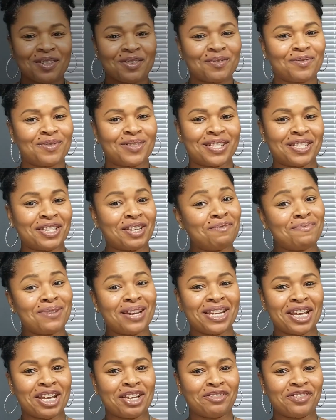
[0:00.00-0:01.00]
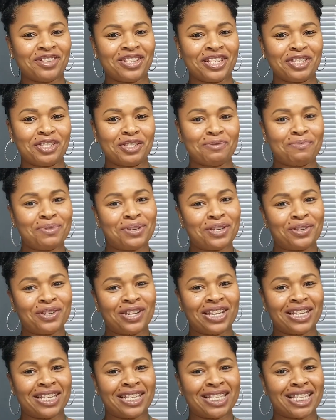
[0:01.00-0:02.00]
What's up, my Naturalista
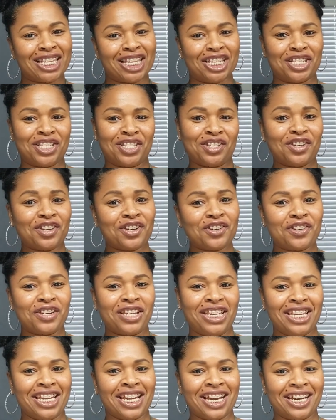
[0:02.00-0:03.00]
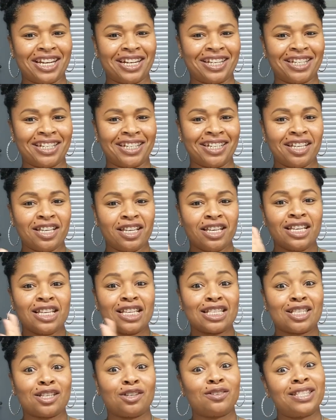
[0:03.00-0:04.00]
beauties? It's your girl Kiana.
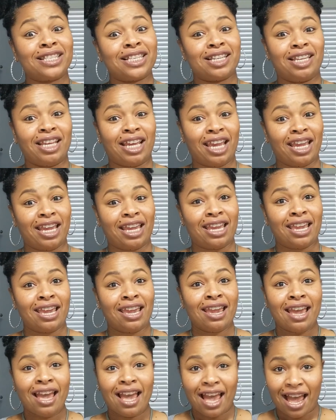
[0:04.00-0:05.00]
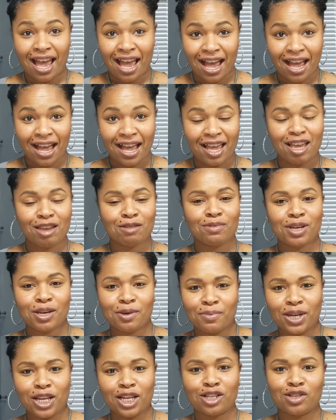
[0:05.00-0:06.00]
So today I am
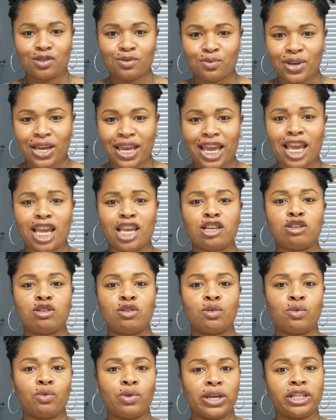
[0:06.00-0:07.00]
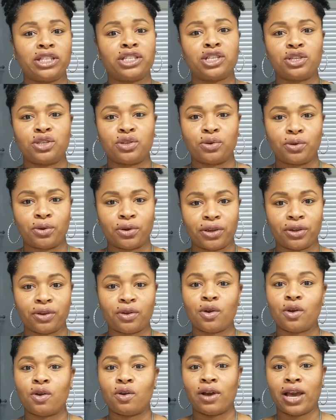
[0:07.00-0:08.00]
coming at you with a quick tutorial
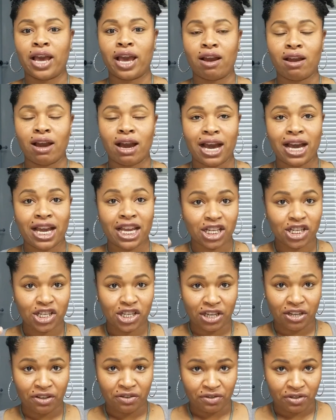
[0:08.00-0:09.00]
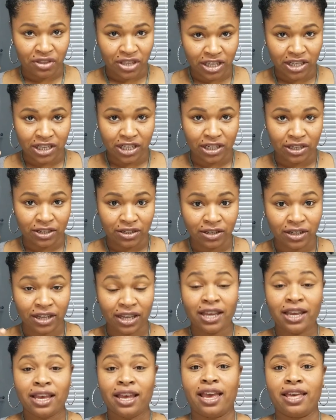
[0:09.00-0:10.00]
on how I achieve this look,
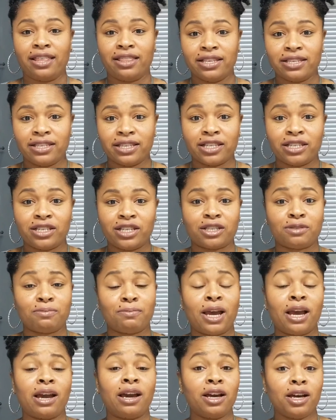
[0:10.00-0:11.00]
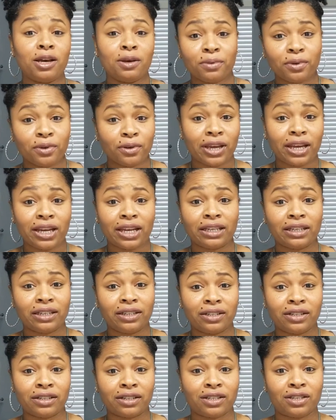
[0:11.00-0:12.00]
and this is just my upgraded
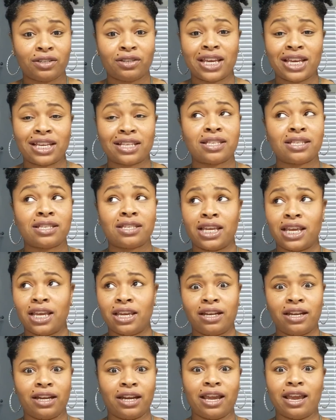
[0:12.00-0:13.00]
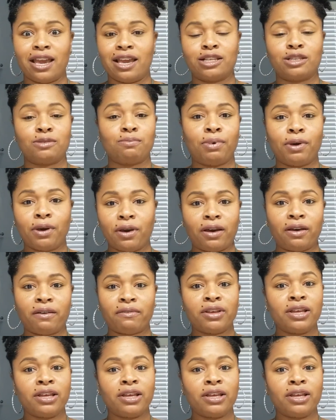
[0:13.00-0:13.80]
look to that standard ass puff